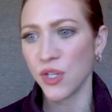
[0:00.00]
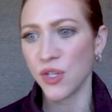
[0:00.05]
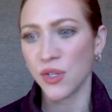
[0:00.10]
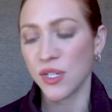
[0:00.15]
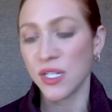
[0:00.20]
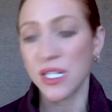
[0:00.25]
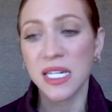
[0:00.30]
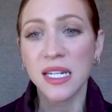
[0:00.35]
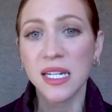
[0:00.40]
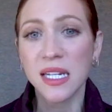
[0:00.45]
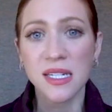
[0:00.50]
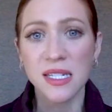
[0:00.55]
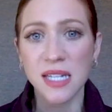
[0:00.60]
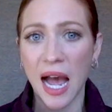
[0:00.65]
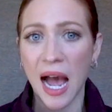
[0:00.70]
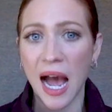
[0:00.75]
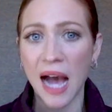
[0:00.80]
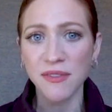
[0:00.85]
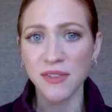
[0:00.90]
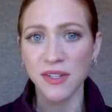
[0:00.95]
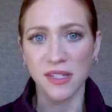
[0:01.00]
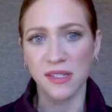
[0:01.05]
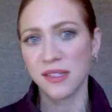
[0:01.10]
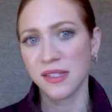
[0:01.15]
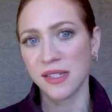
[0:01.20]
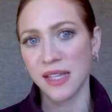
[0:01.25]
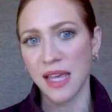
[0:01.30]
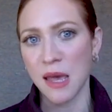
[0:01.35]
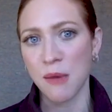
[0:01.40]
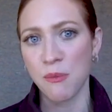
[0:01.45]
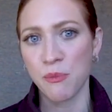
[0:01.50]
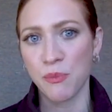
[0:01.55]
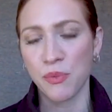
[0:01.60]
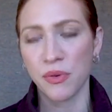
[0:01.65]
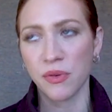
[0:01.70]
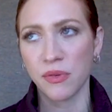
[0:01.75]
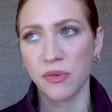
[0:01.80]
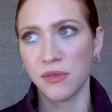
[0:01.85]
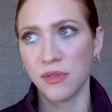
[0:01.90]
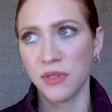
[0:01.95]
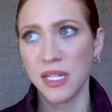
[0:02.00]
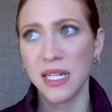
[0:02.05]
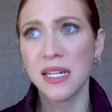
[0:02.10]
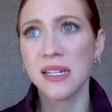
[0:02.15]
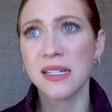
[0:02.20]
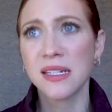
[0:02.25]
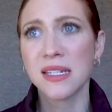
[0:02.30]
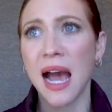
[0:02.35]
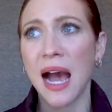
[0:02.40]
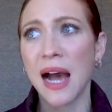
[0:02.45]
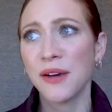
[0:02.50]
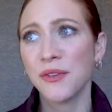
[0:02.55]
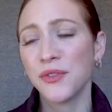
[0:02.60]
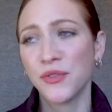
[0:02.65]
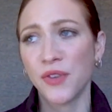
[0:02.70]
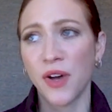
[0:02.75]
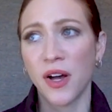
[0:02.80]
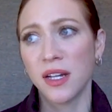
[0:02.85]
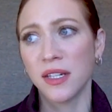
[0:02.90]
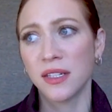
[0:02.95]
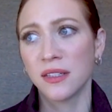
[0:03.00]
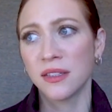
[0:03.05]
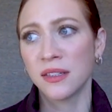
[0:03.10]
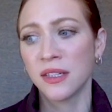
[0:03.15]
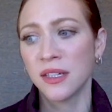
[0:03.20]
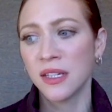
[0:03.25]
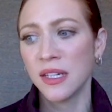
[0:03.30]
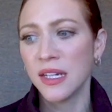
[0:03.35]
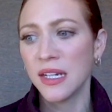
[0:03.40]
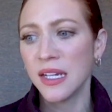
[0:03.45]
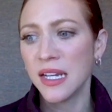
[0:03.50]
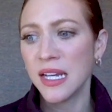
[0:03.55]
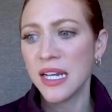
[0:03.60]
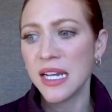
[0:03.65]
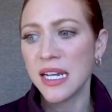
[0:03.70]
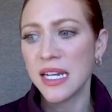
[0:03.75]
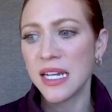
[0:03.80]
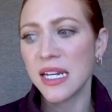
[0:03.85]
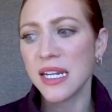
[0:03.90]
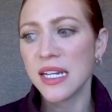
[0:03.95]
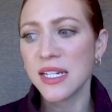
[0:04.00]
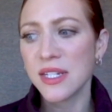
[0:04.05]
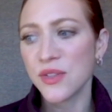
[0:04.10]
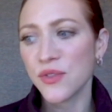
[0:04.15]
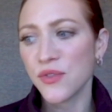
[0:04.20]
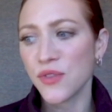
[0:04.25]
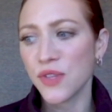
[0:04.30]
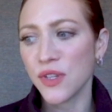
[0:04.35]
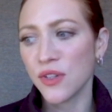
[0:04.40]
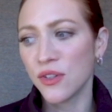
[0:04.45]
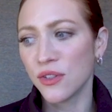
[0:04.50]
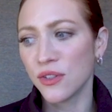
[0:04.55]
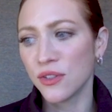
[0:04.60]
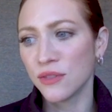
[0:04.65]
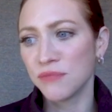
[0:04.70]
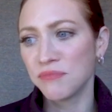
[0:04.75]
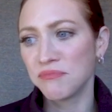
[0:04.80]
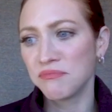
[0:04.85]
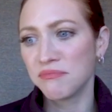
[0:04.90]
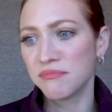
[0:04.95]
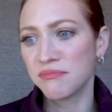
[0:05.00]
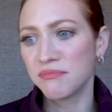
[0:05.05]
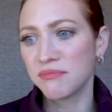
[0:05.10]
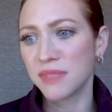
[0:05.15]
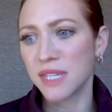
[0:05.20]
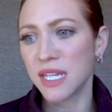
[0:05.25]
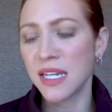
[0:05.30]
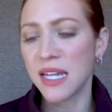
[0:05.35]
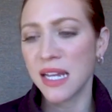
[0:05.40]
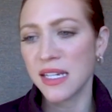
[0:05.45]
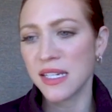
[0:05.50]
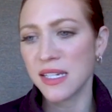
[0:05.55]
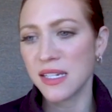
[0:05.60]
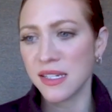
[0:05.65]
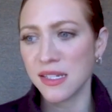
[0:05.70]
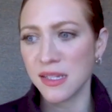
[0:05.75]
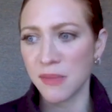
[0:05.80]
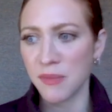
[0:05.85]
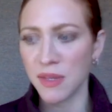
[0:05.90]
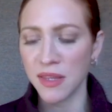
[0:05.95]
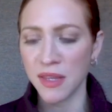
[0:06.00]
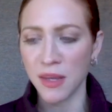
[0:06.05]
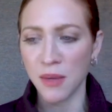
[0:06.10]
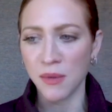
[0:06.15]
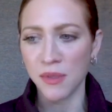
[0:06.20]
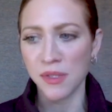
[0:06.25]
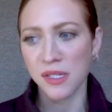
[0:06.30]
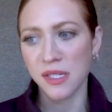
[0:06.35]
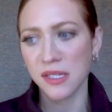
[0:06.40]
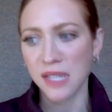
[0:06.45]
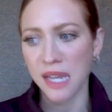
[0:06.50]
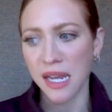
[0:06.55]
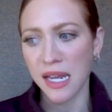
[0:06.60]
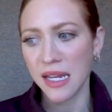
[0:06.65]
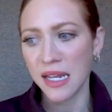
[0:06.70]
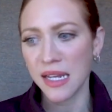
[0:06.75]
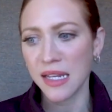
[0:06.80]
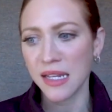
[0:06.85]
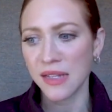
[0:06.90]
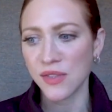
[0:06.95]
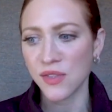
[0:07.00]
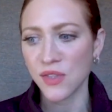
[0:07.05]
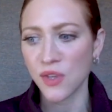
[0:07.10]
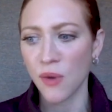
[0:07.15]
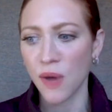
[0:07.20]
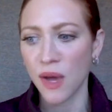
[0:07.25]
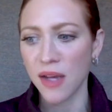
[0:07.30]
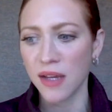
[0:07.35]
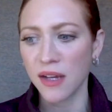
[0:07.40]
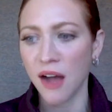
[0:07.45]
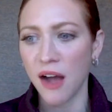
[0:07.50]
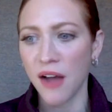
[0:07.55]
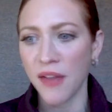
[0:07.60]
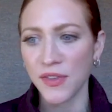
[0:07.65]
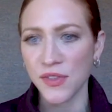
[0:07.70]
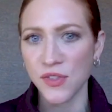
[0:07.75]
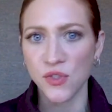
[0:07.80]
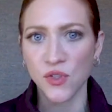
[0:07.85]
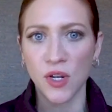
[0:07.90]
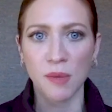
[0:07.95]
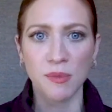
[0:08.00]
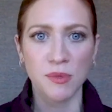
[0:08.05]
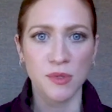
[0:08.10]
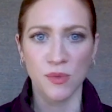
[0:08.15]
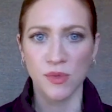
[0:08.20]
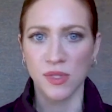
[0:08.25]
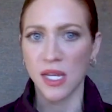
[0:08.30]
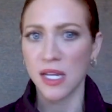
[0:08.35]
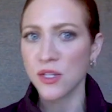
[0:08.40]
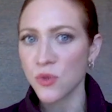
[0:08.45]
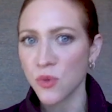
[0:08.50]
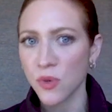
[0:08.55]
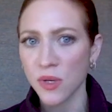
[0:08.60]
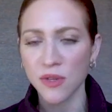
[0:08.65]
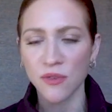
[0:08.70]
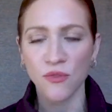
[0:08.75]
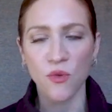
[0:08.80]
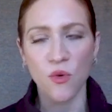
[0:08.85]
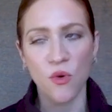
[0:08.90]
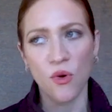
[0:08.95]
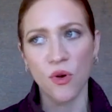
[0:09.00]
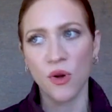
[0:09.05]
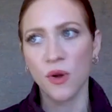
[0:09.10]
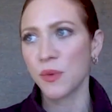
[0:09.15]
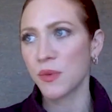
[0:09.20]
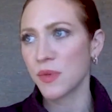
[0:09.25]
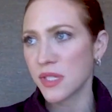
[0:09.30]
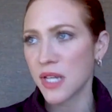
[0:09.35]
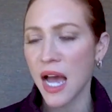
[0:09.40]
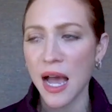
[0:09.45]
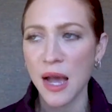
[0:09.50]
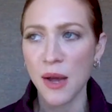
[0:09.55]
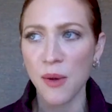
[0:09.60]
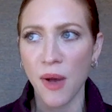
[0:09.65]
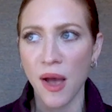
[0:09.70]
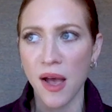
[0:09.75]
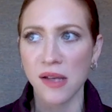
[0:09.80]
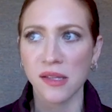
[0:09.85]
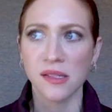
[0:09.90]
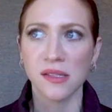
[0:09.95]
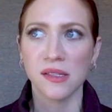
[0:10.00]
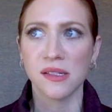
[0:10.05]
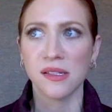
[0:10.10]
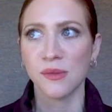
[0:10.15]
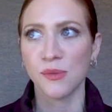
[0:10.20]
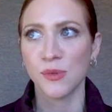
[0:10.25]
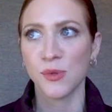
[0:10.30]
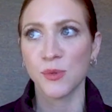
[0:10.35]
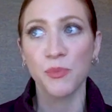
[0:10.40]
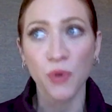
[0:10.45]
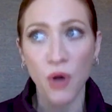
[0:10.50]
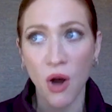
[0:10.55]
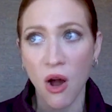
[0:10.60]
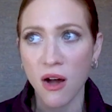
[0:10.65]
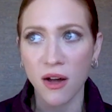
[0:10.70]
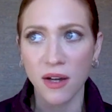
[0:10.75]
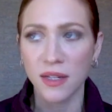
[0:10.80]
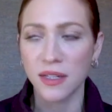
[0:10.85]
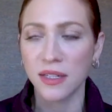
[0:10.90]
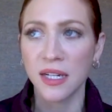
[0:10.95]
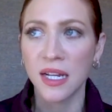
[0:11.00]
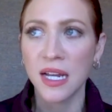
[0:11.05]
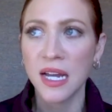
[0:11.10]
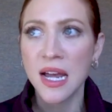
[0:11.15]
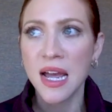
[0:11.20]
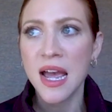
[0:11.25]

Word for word: needing to have an escape, needing to have fun, needing to feel connected to something that was exciting. And so I got the script. It was A24, it was Ti West, it was Braun.